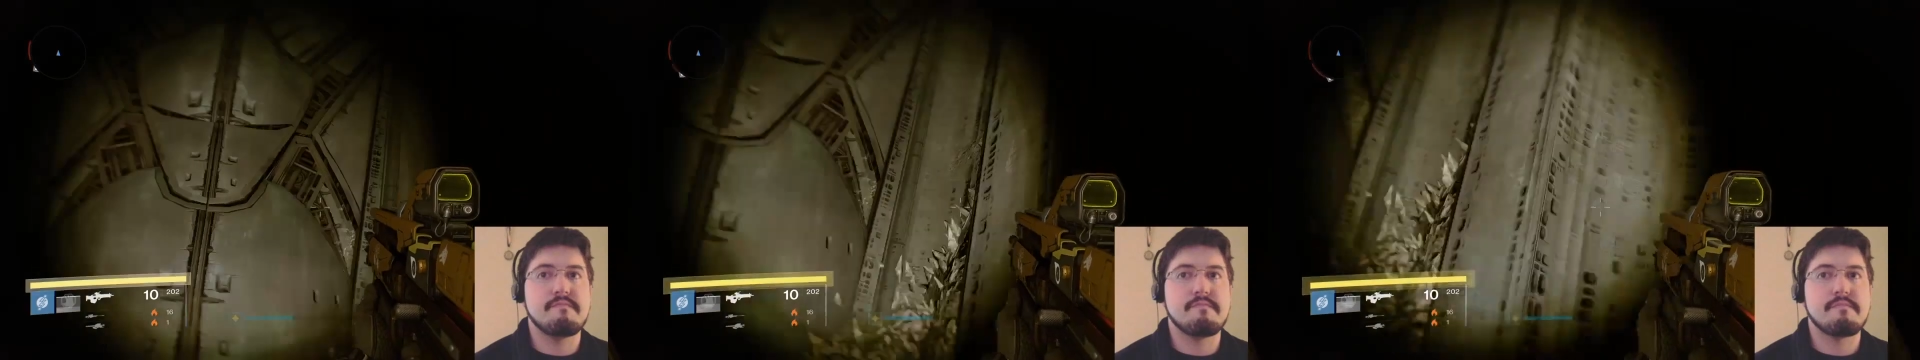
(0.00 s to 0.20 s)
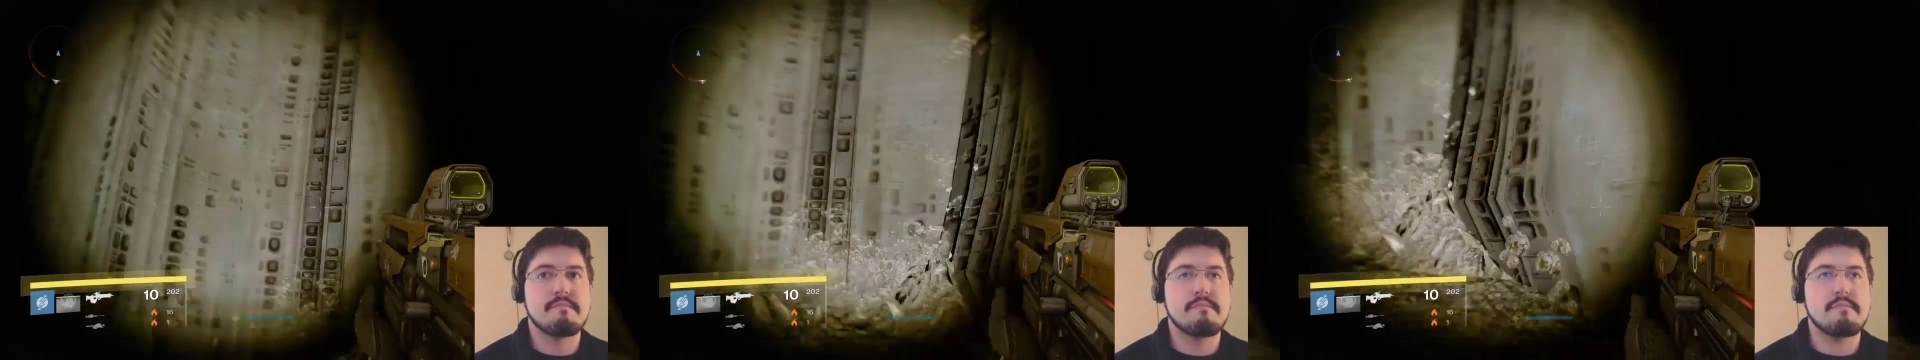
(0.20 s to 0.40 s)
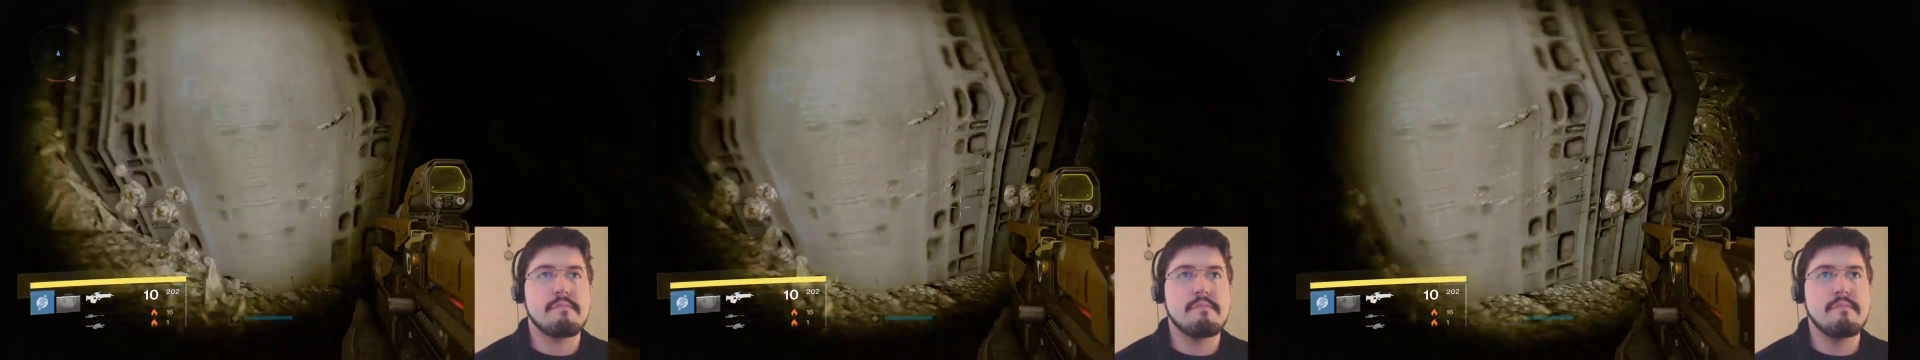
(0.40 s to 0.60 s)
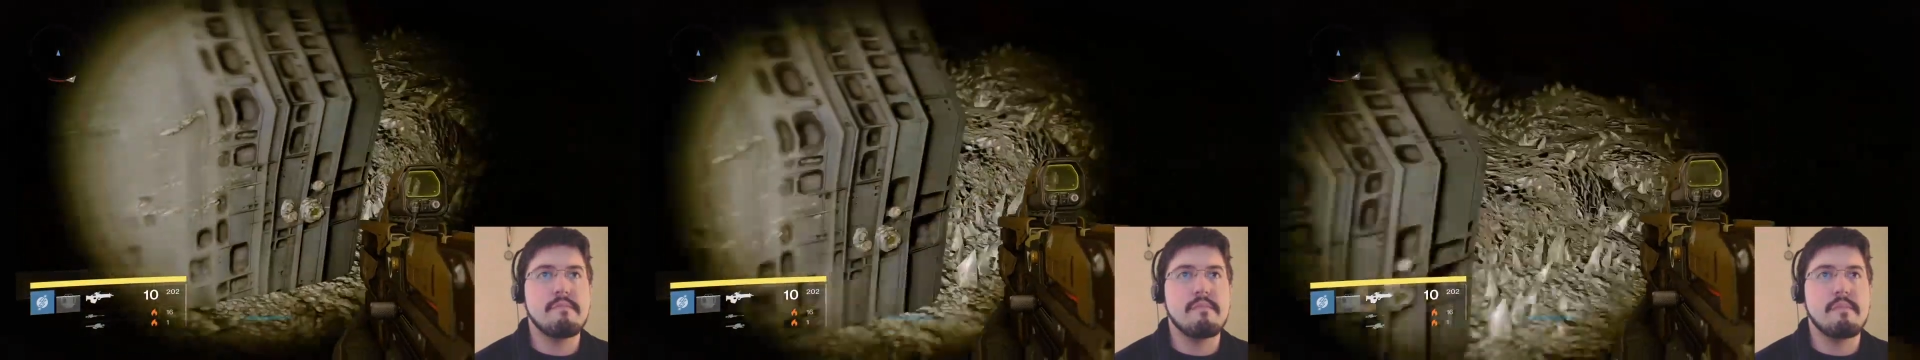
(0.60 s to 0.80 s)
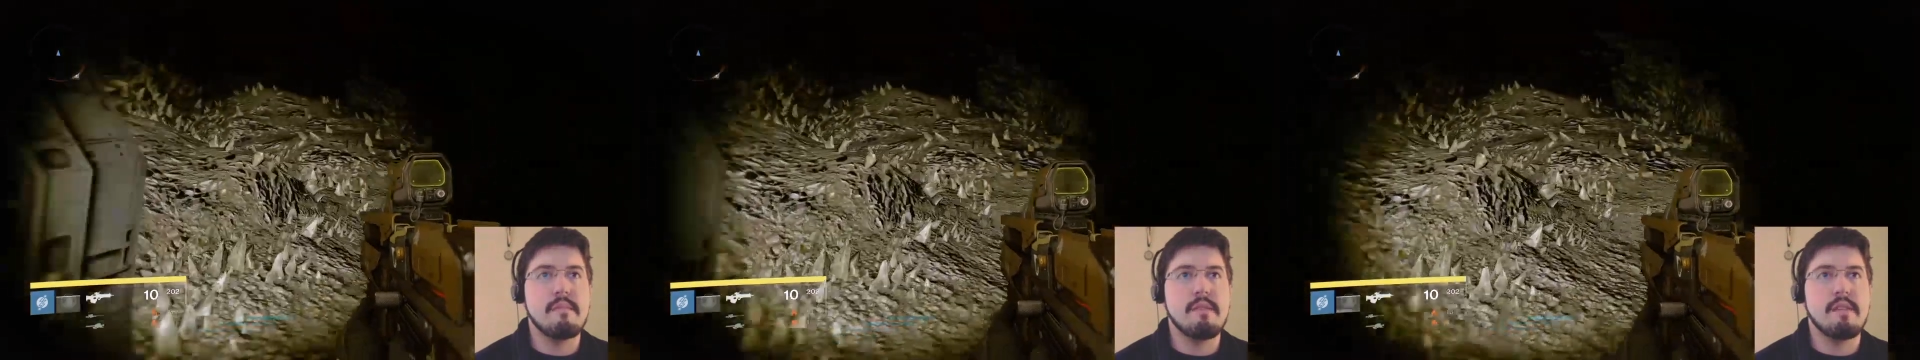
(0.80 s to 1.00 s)

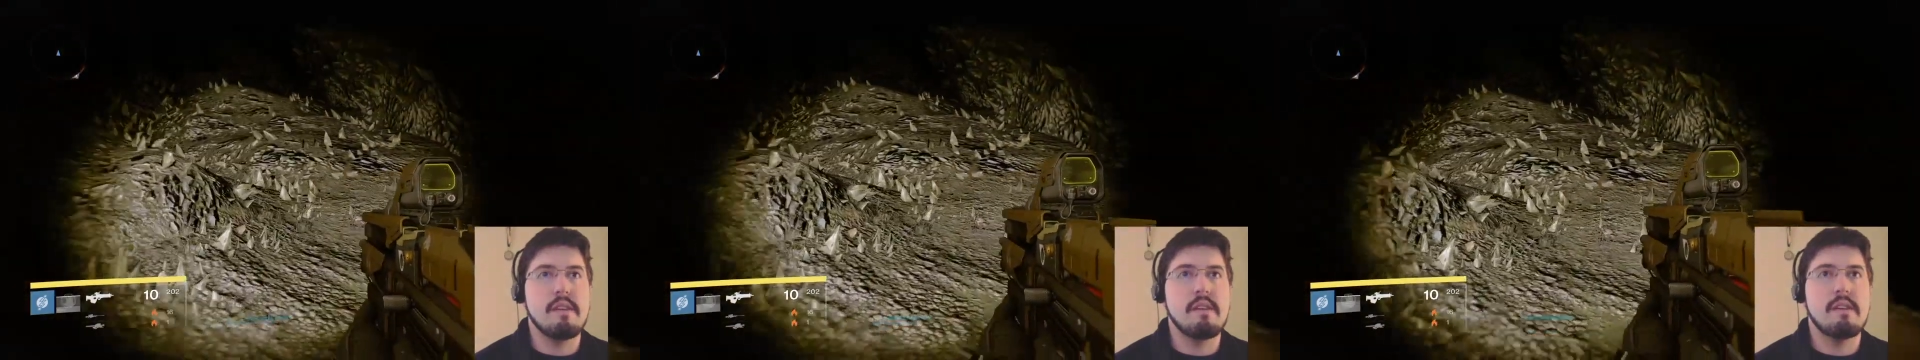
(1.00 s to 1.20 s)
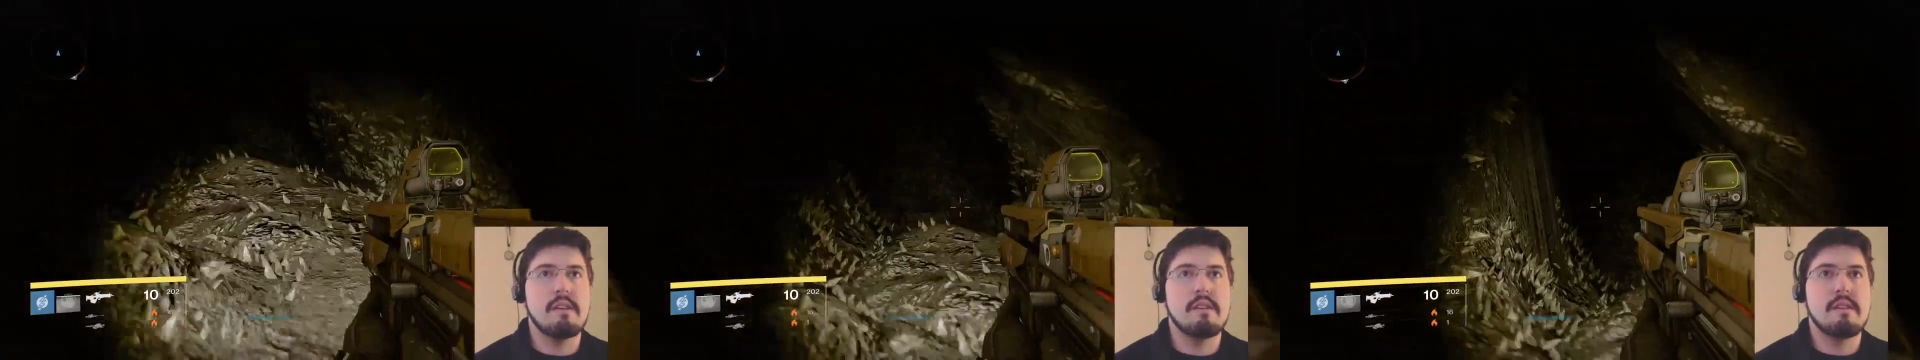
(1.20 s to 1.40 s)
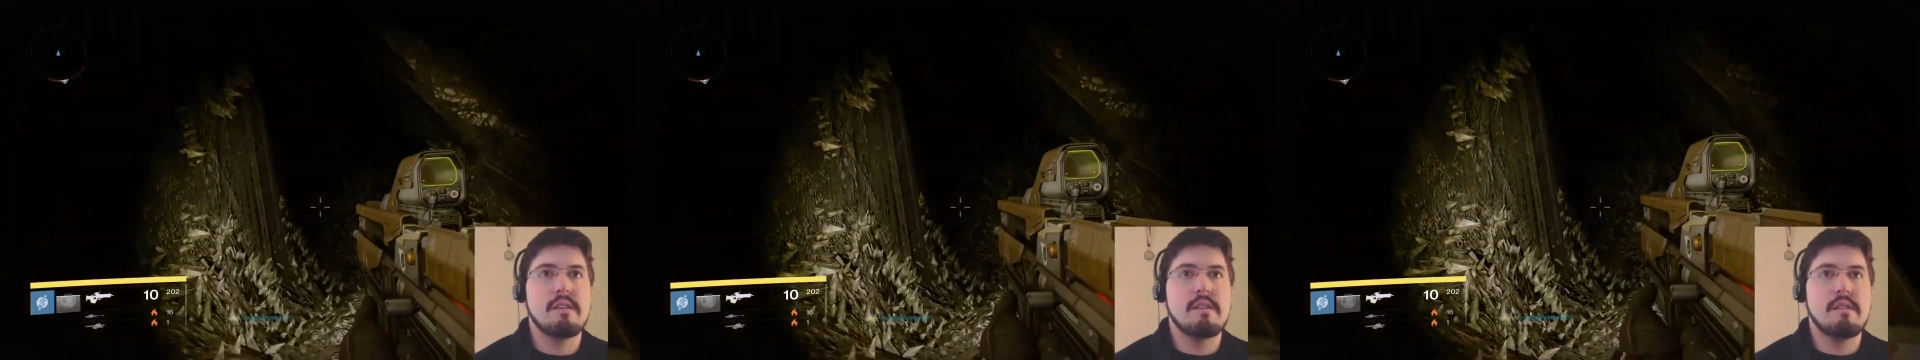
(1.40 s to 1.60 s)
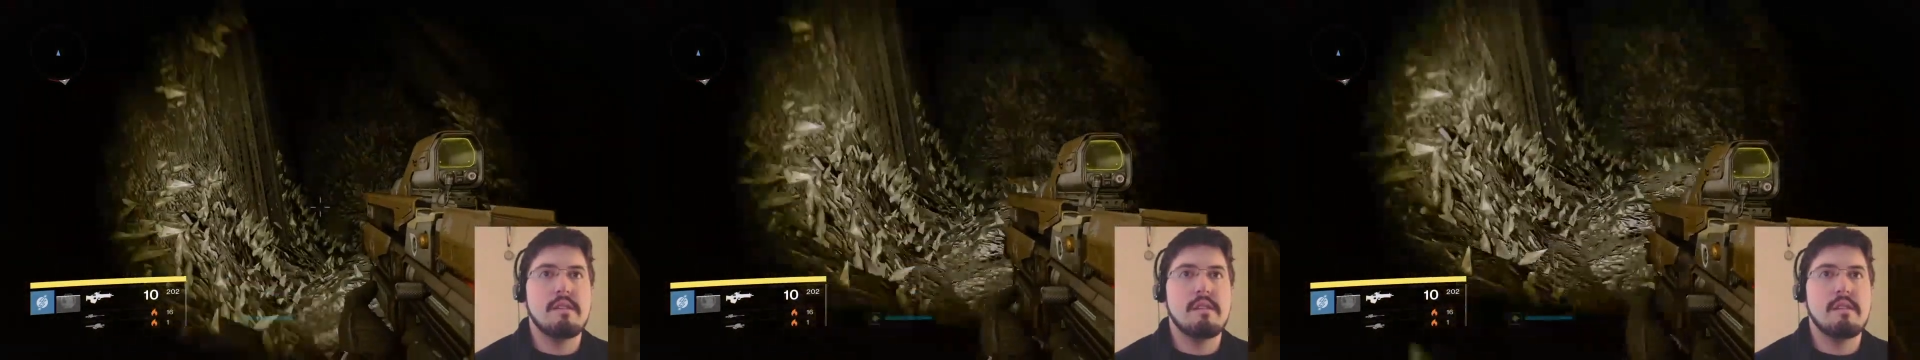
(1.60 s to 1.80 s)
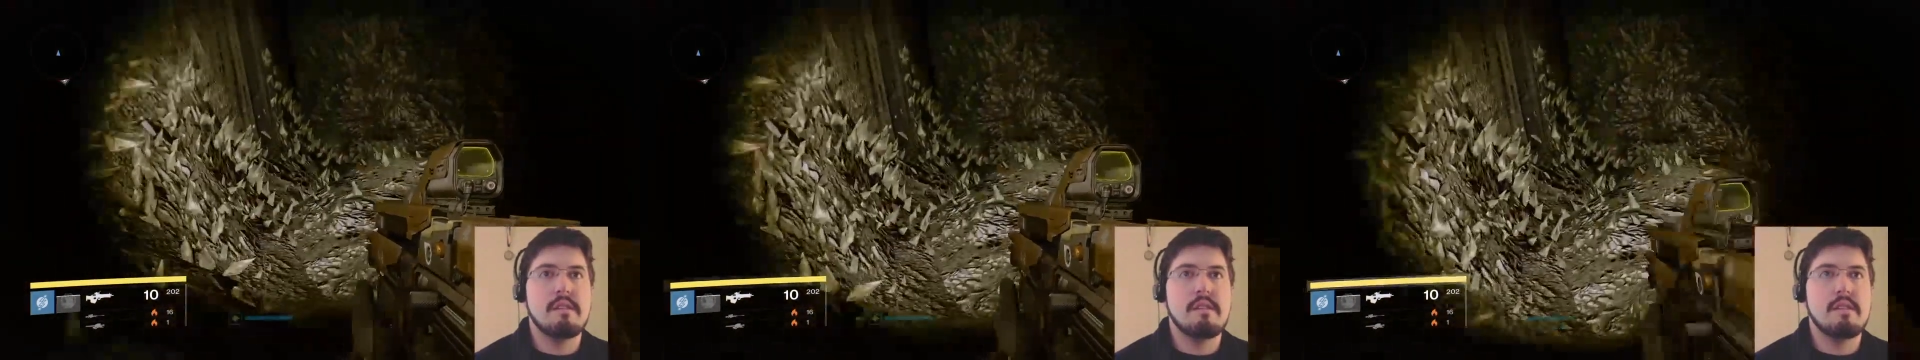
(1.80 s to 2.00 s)
[no speech]